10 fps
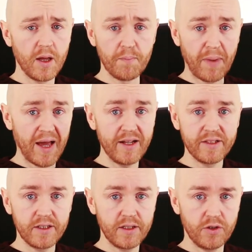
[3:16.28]

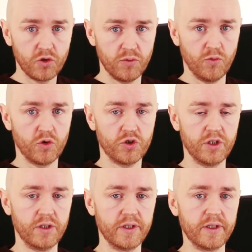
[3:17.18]
Balancing your
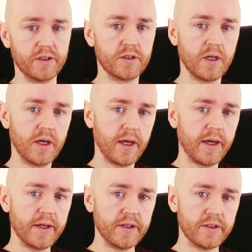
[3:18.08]
emotional needs
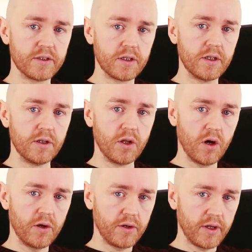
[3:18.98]
is
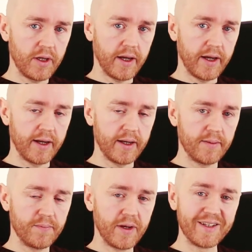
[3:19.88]
not
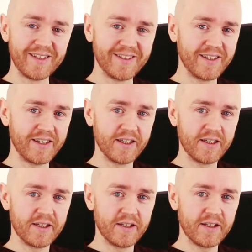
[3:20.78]
an easy
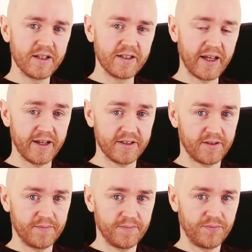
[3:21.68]

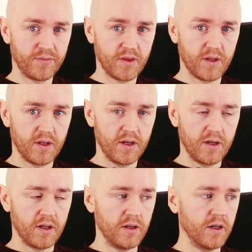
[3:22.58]
task.
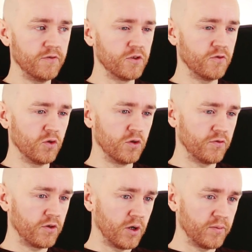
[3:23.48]
Life is full
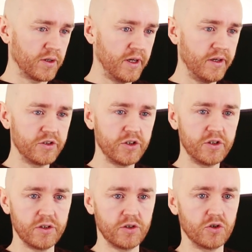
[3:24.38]
of
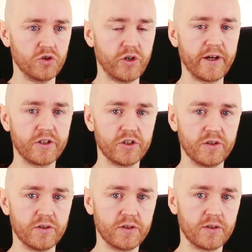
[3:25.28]
complications,
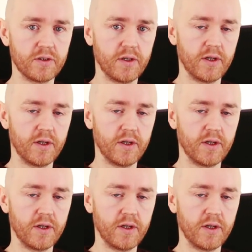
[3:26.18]
distractions.